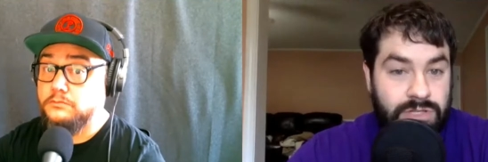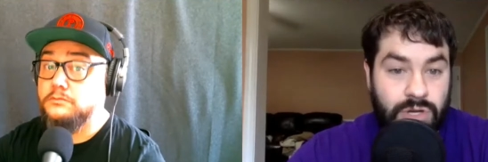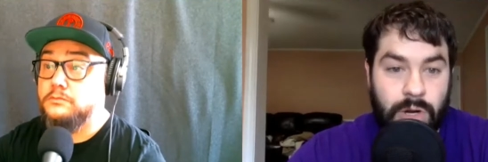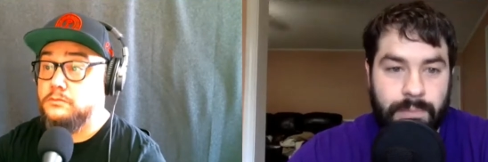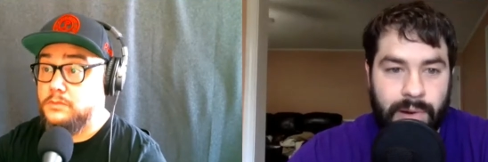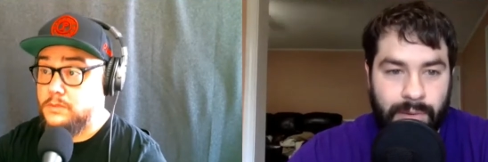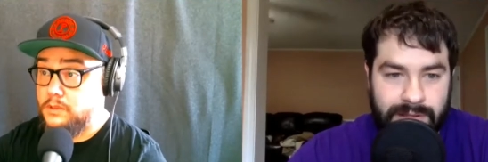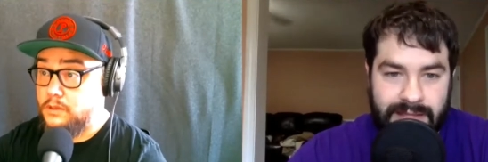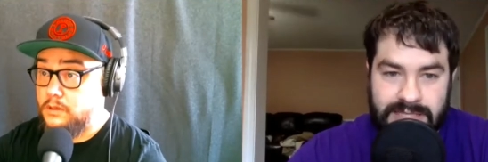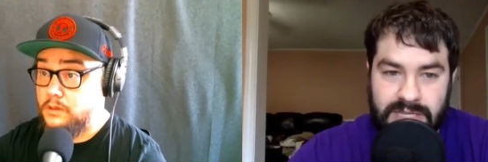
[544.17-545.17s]

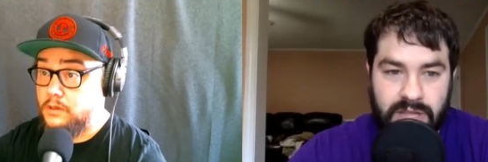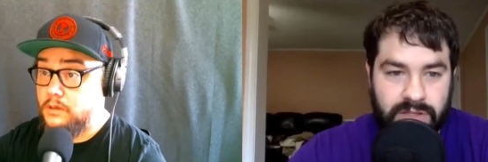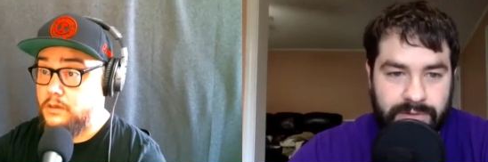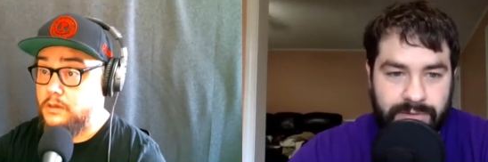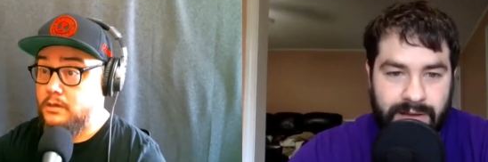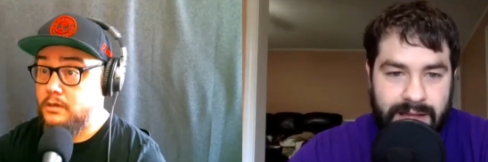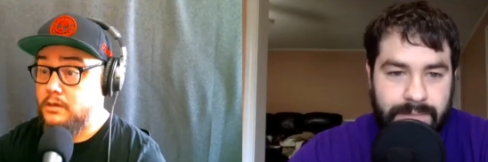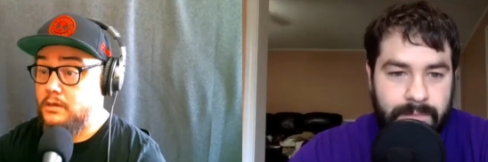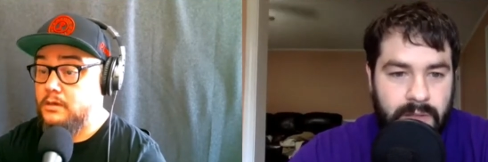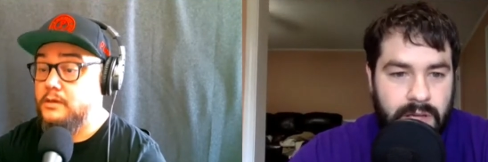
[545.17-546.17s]
Speaker 1: Staropoli. That's another good
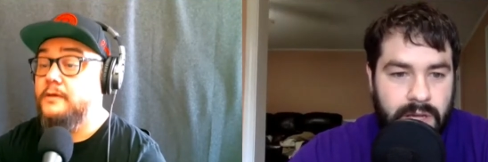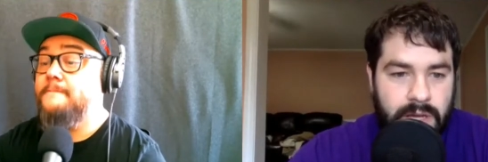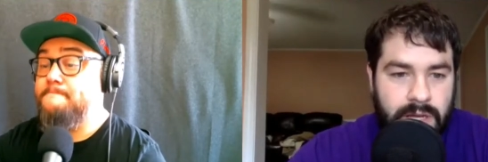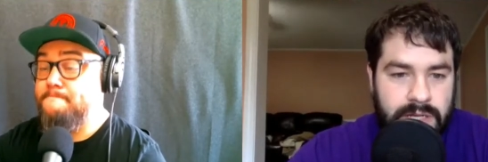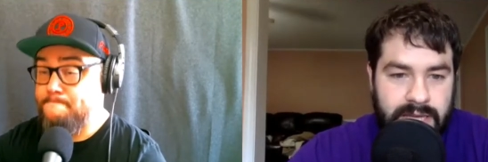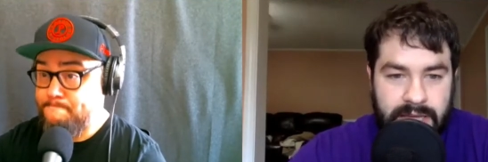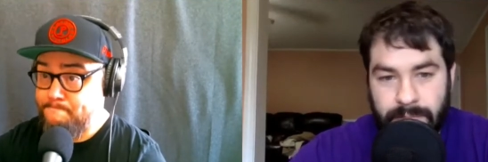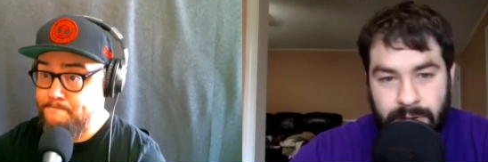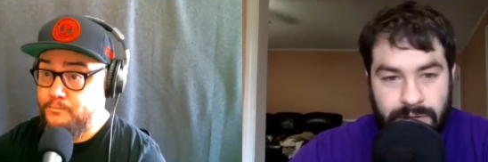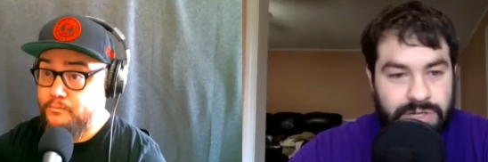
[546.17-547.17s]
fight. Hmm. Tanner
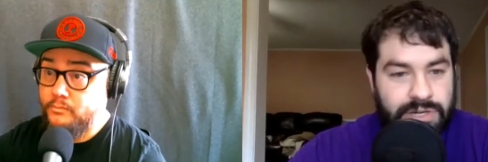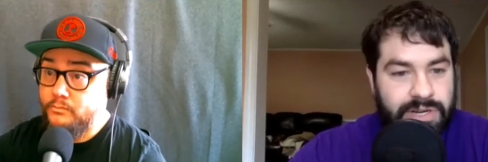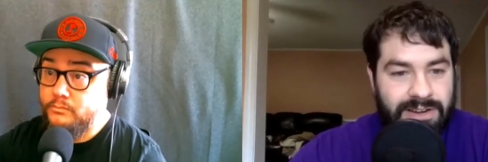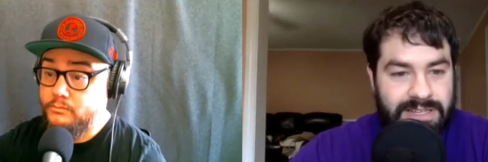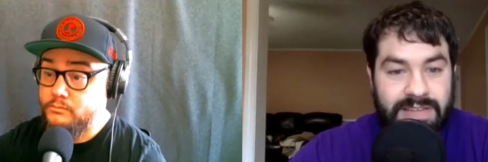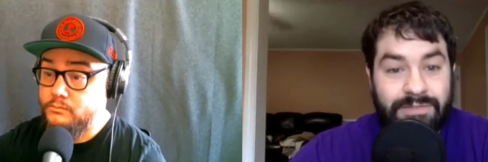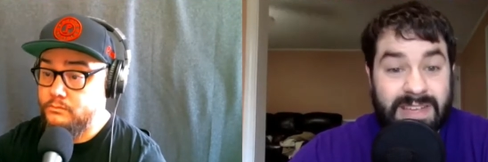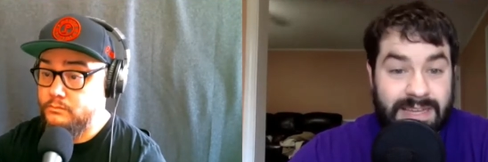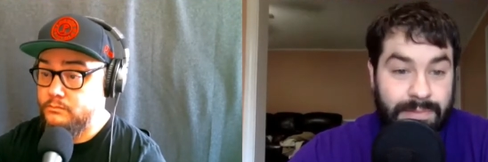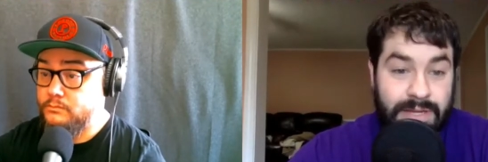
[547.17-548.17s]
Boser and Ilir
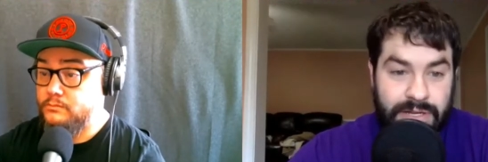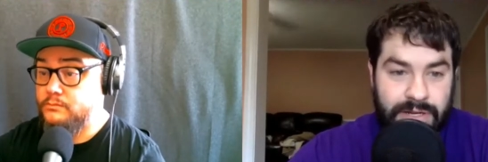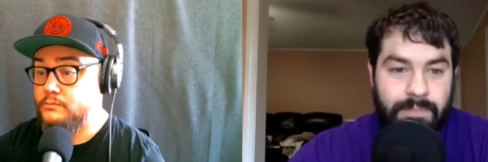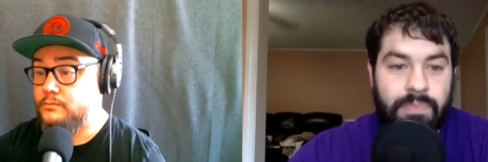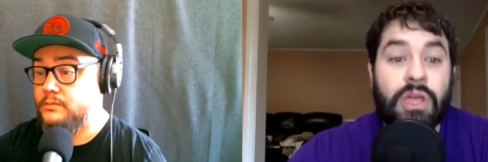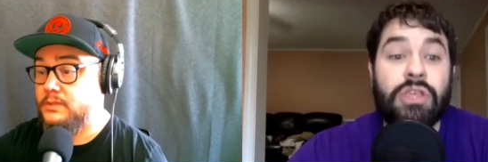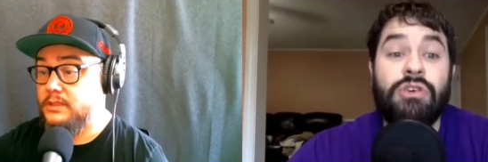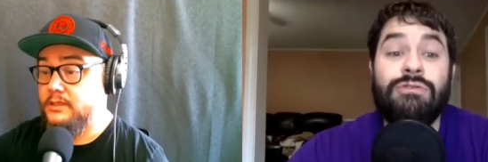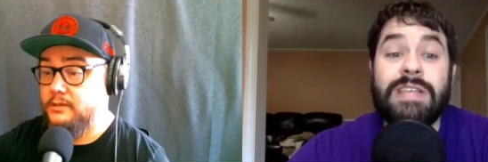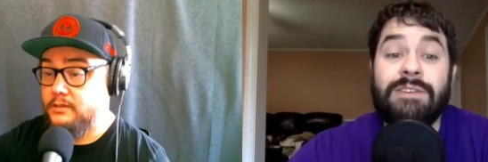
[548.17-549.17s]
Latifi can be good.
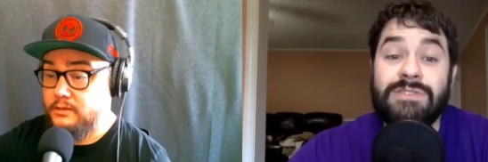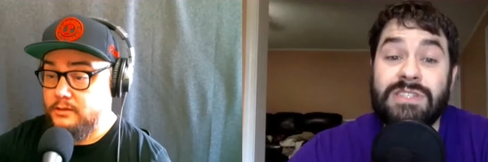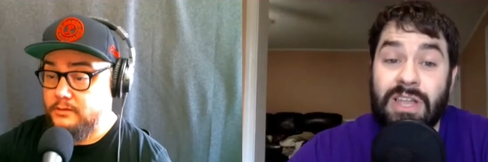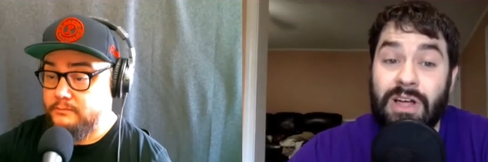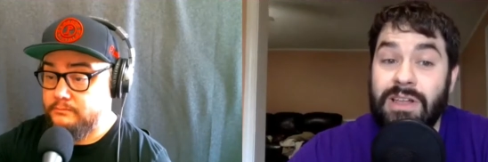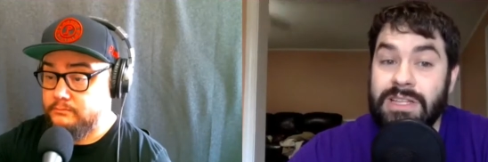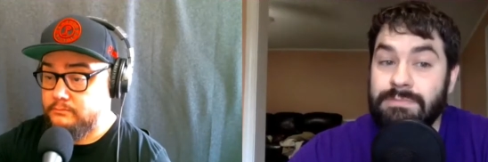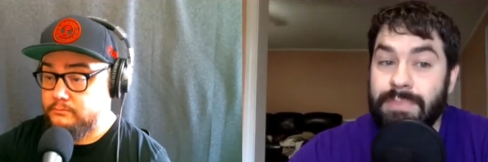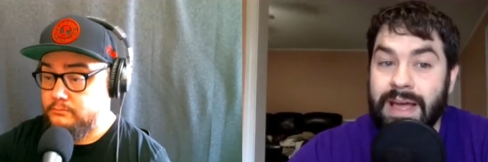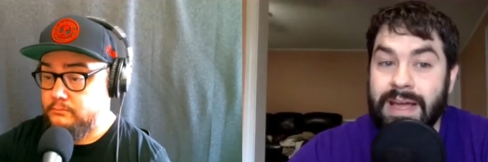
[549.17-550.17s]
Youssef Zalal is
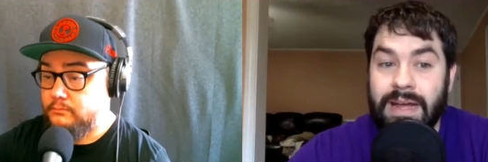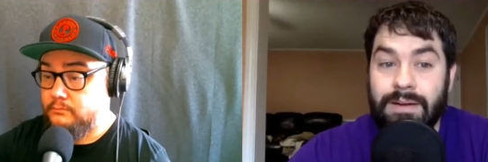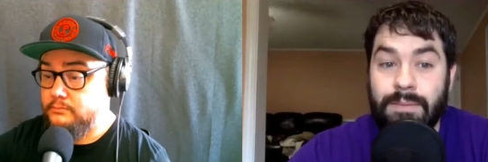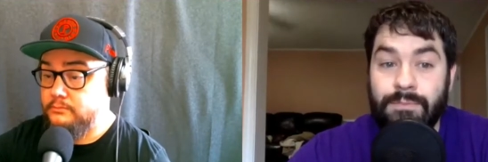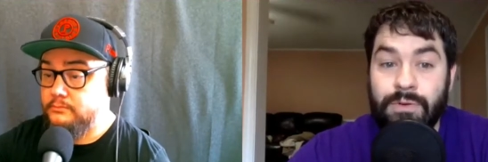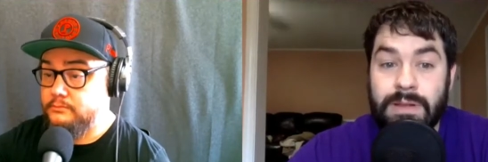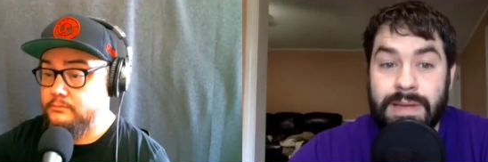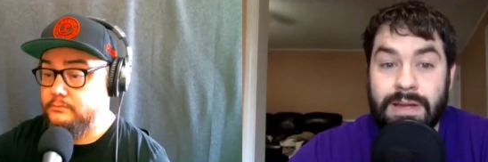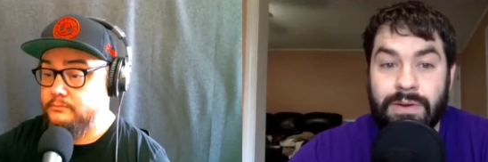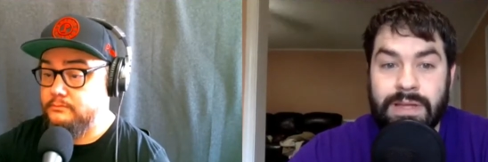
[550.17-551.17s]
back. I, am really
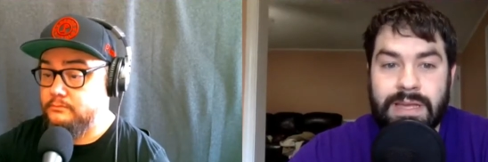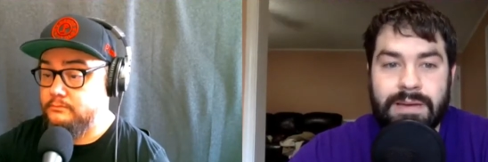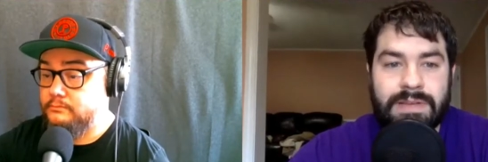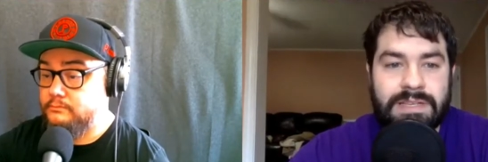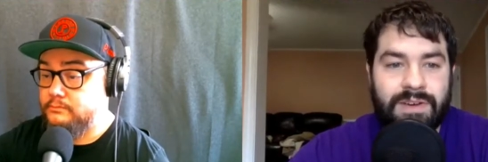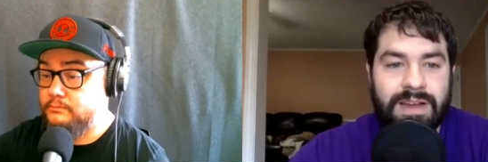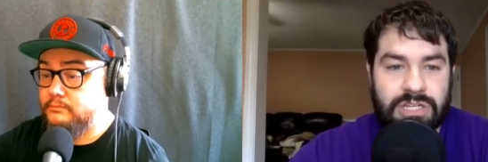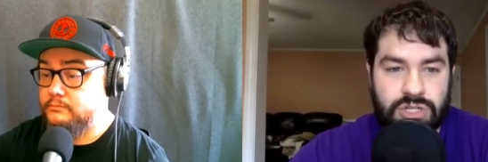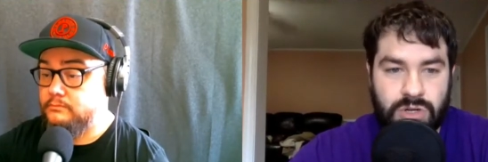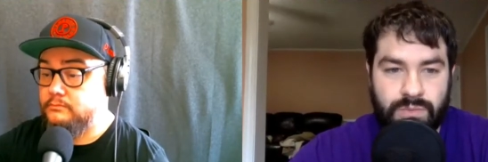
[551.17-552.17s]
big on him. He's fighting
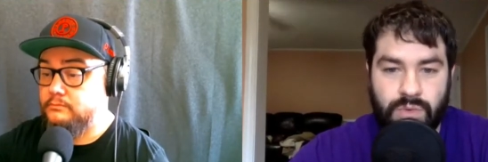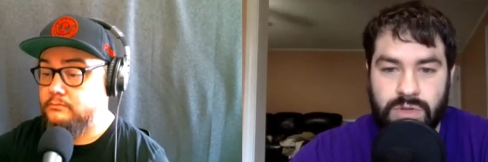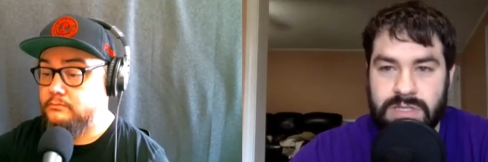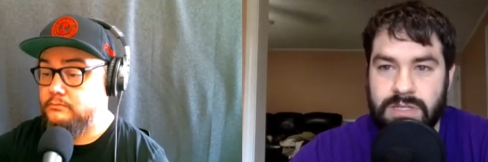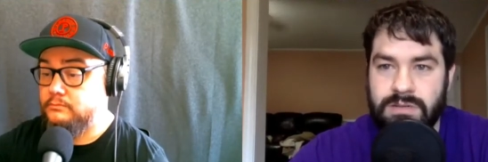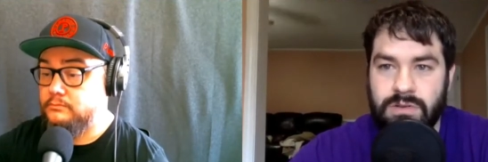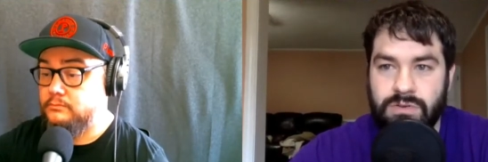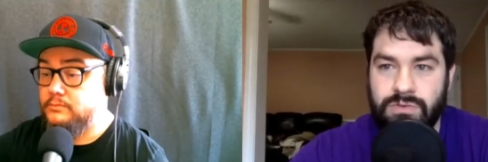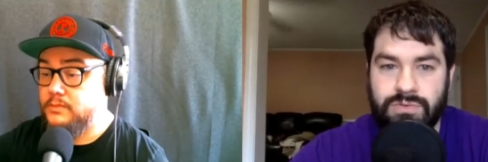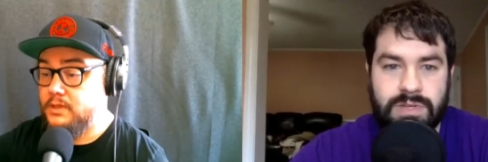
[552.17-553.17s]
Sean Woodson,
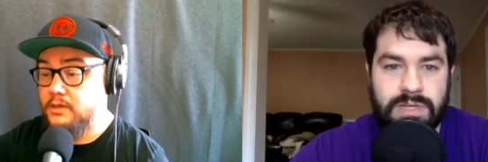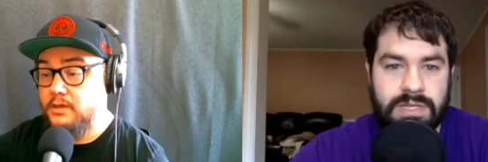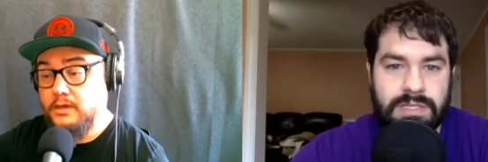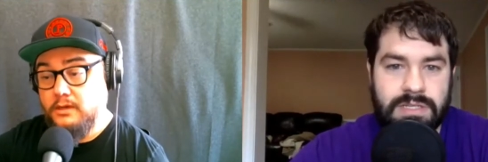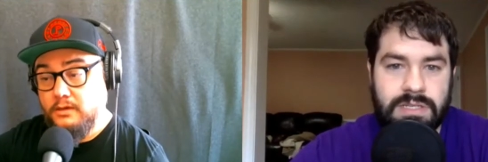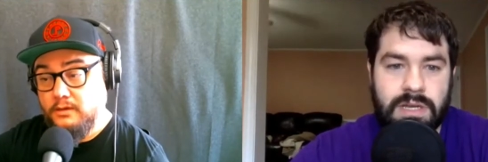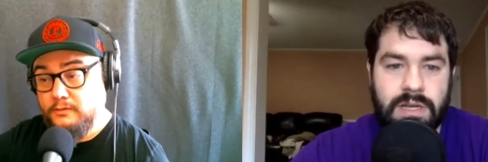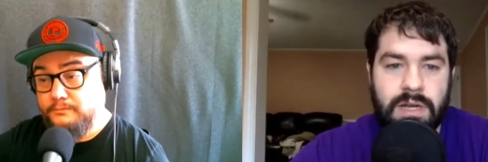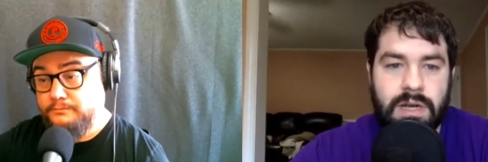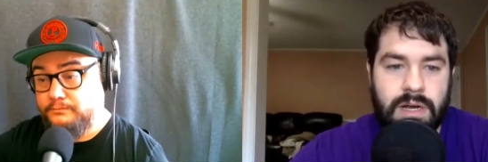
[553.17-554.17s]
who is
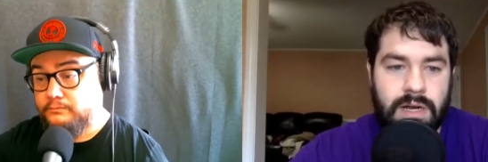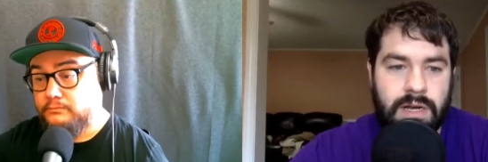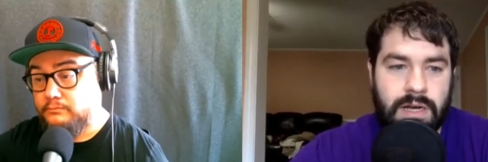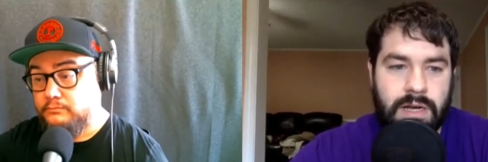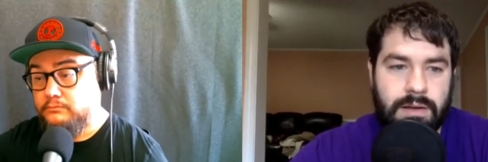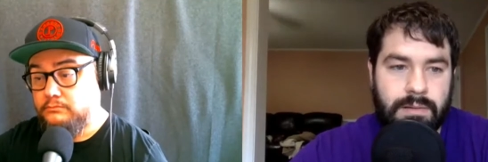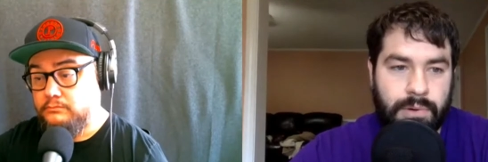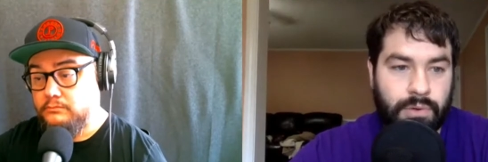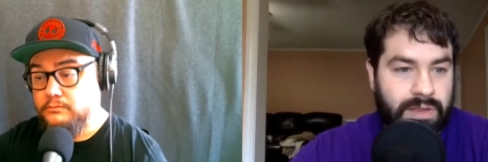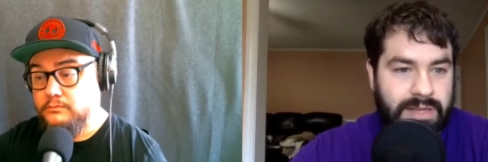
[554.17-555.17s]
uh,
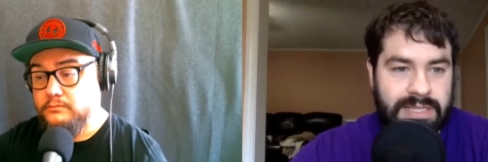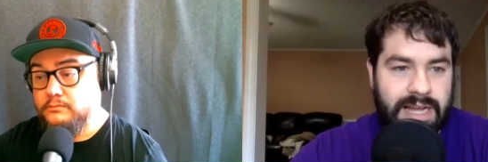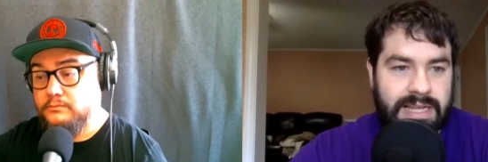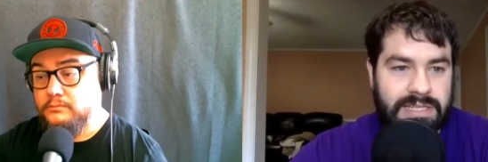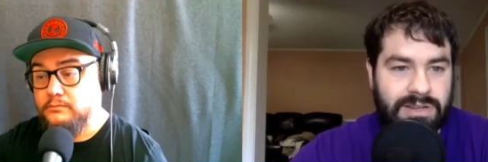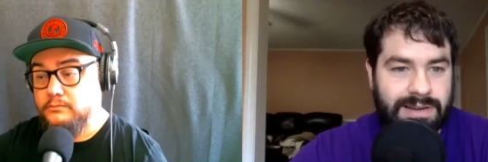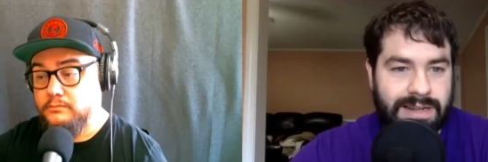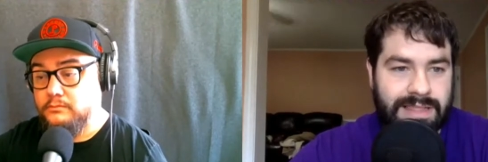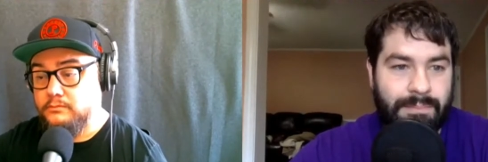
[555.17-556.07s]
both of these guys look like they